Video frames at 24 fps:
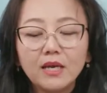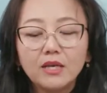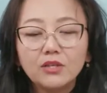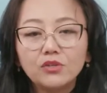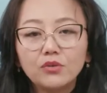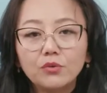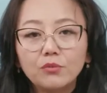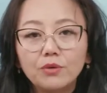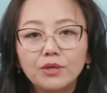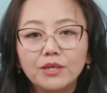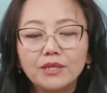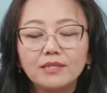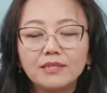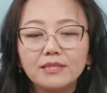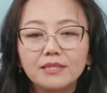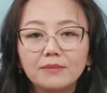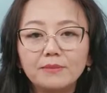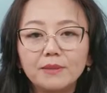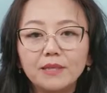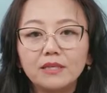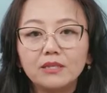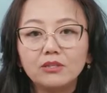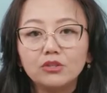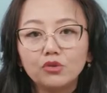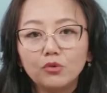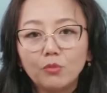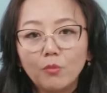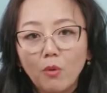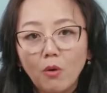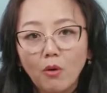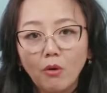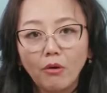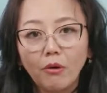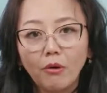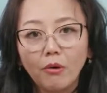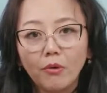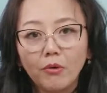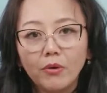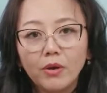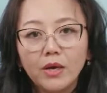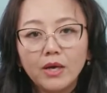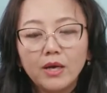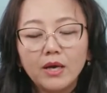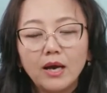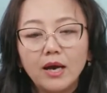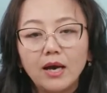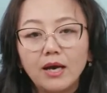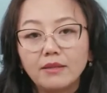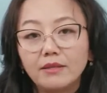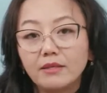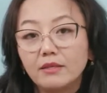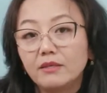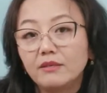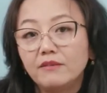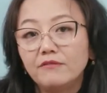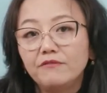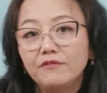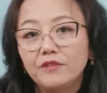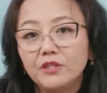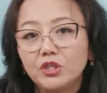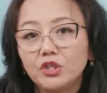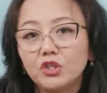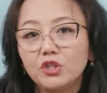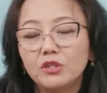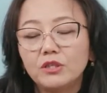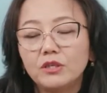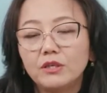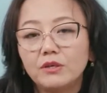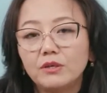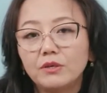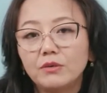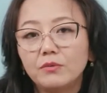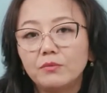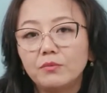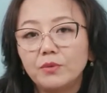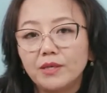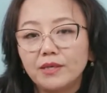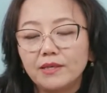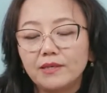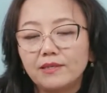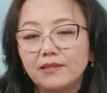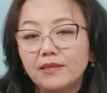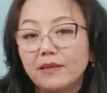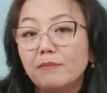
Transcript: So we're anticipating tomorrow they're going to finish their witness.